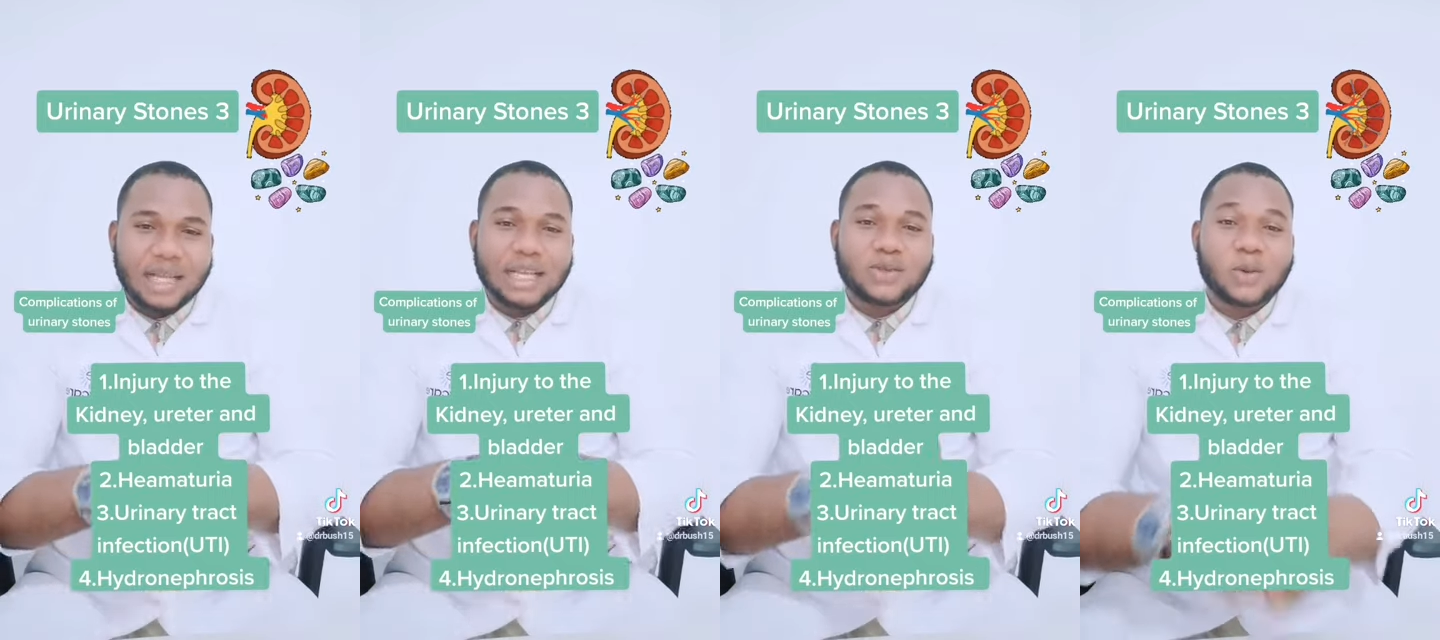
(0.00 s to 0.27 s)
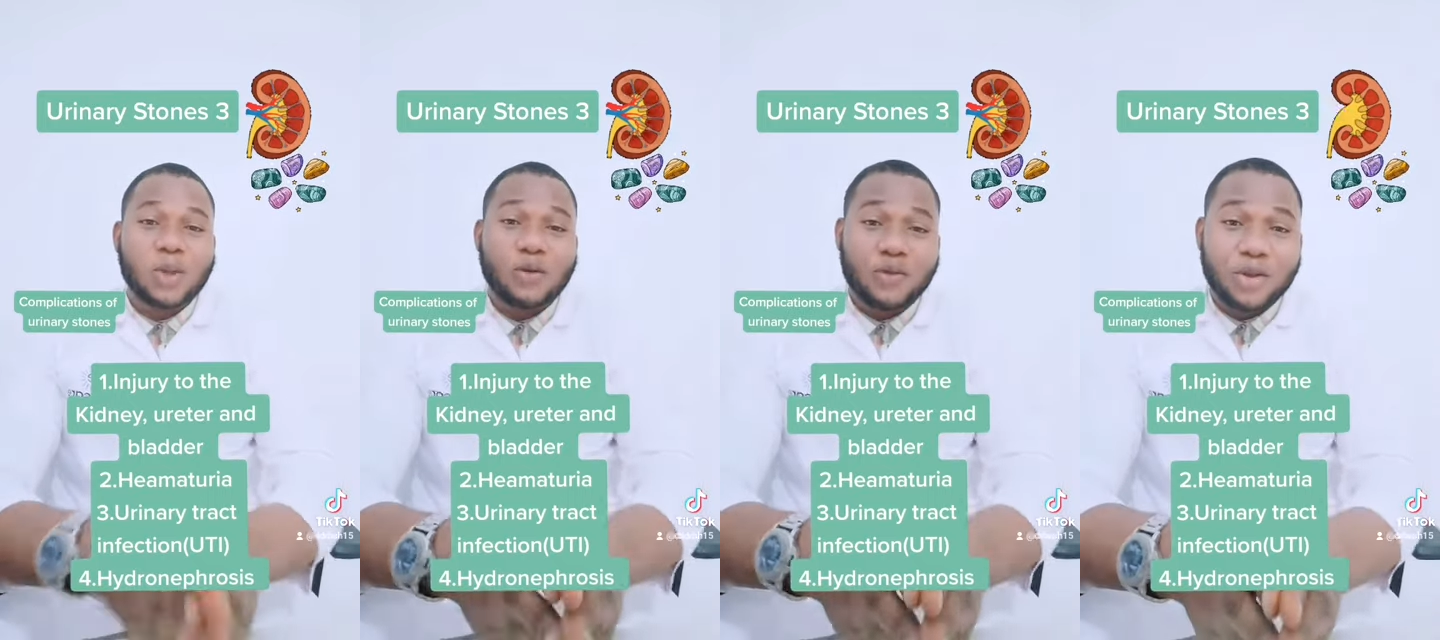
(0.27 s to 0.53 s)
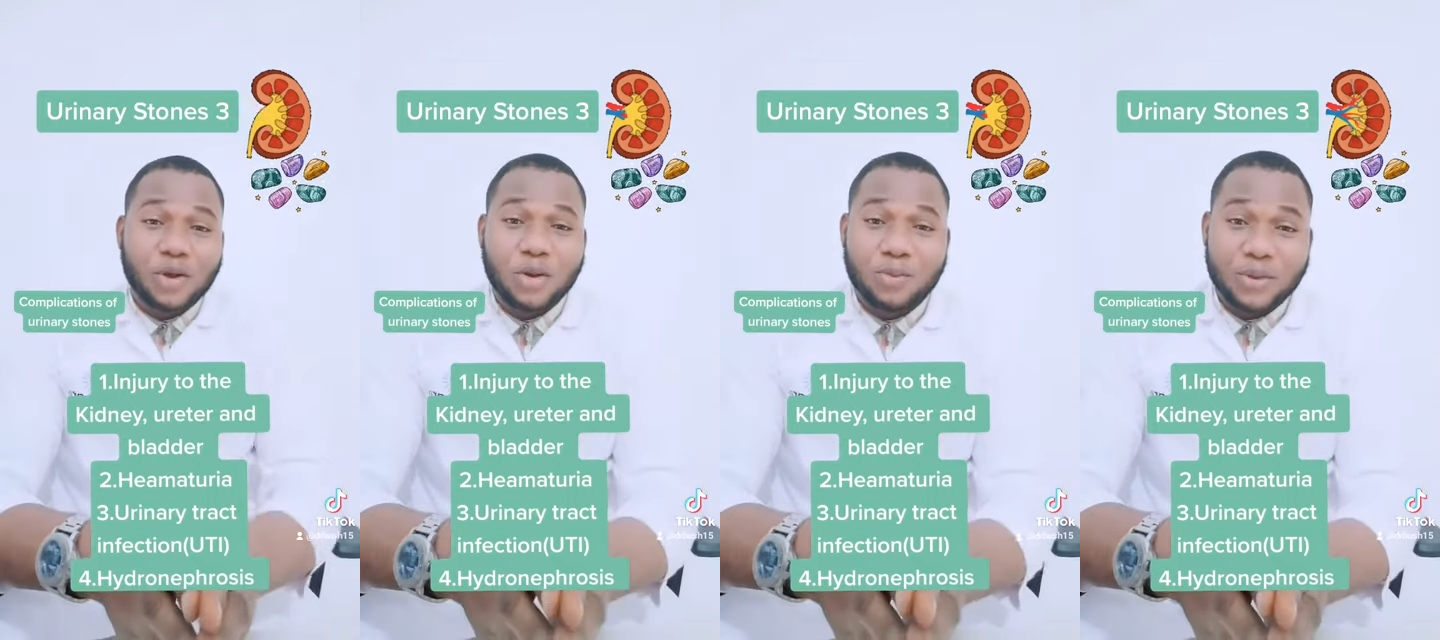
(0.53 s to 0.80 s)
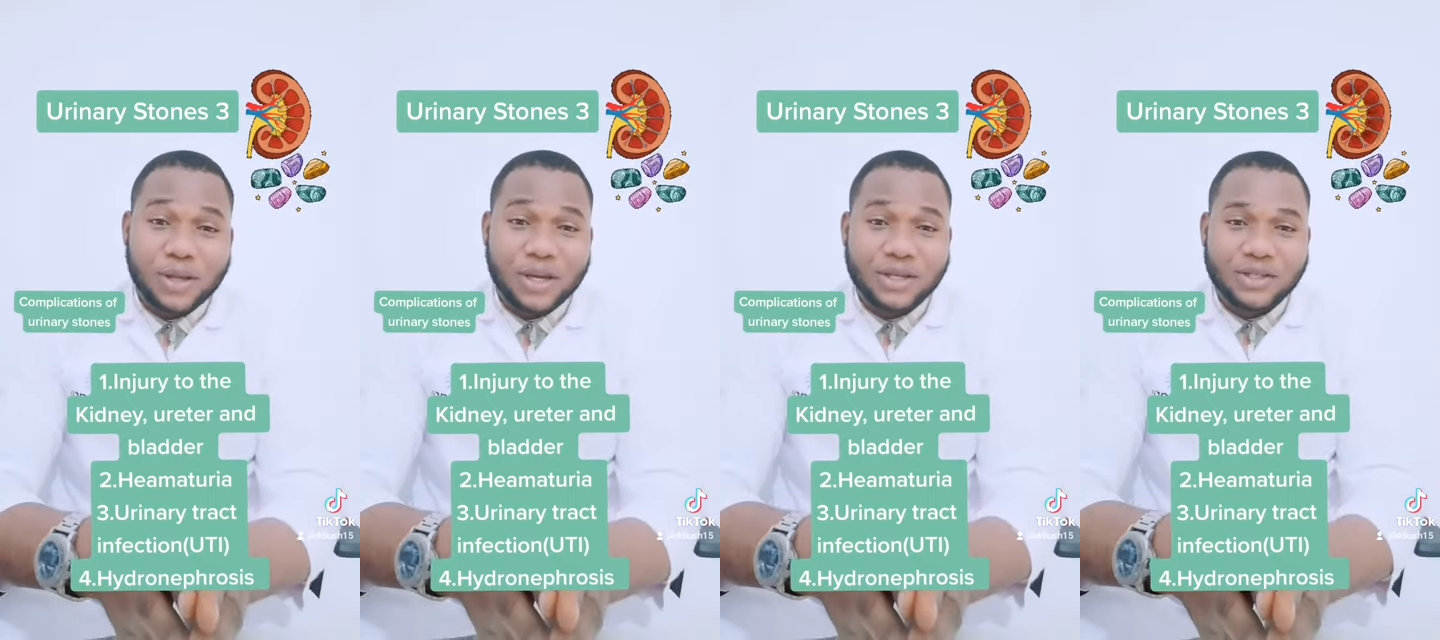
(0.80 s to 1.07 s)
That's one of the
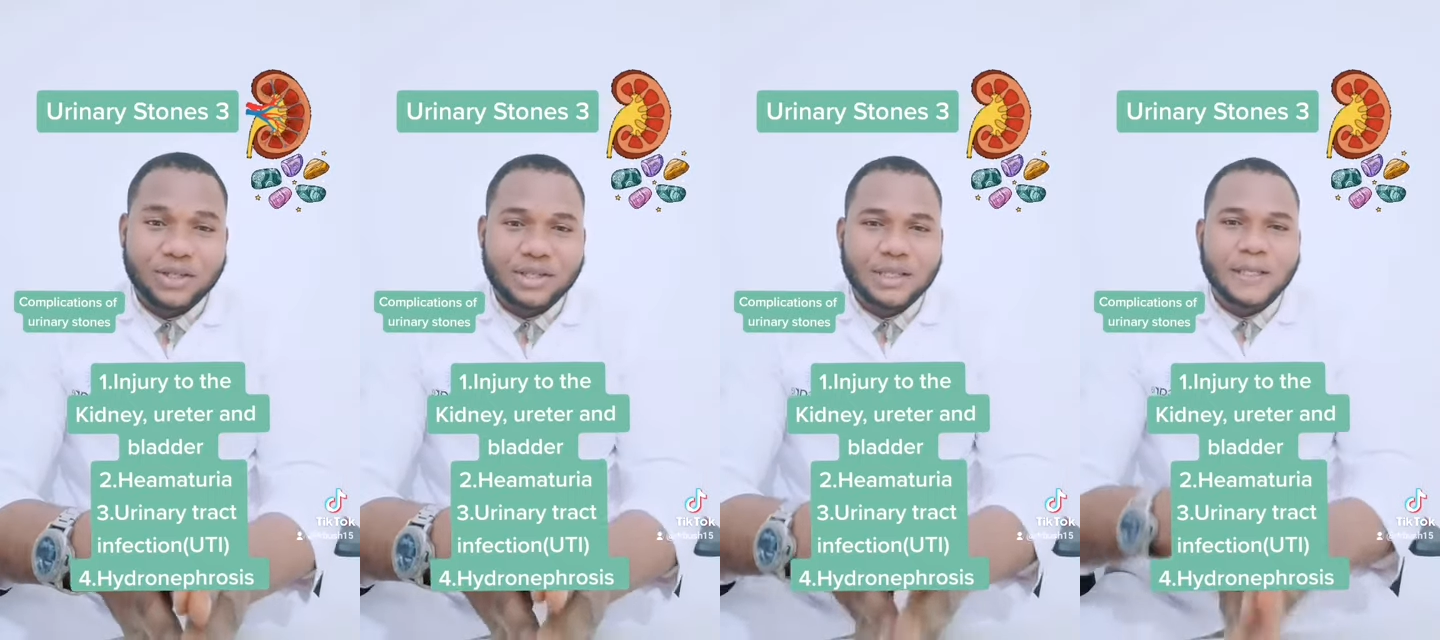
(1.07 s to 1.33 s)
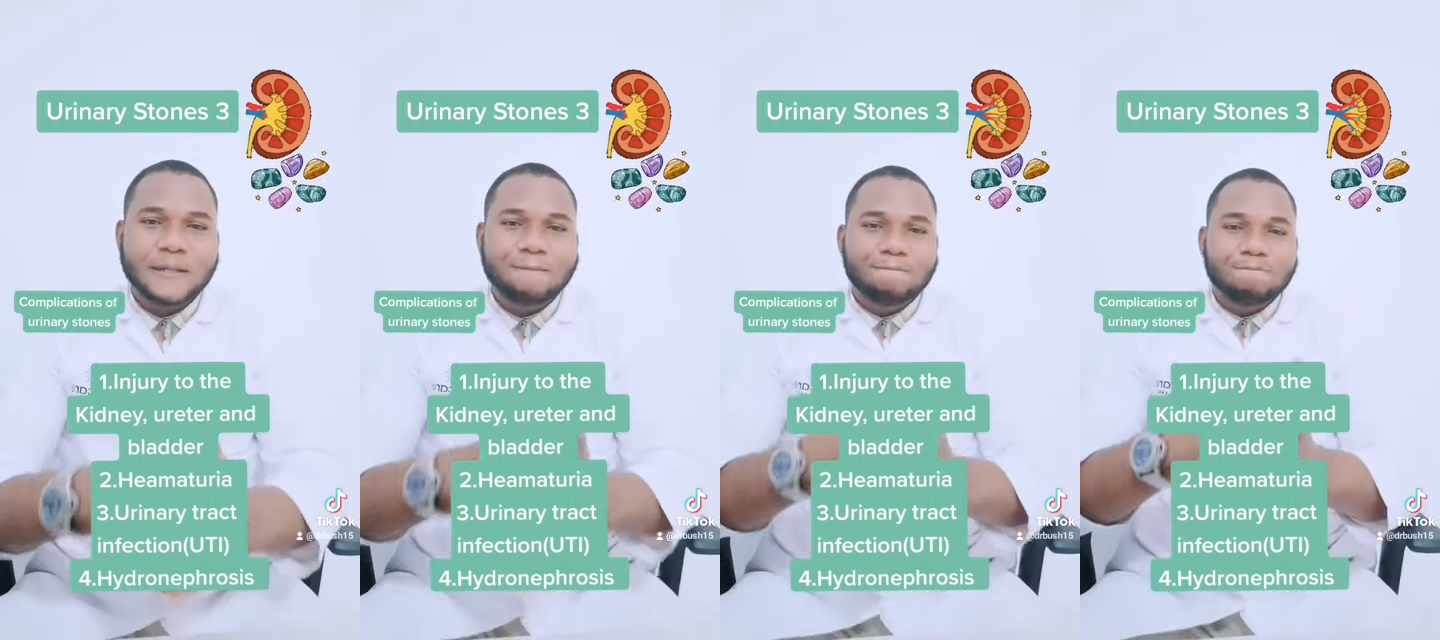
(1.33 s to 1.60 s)
complications.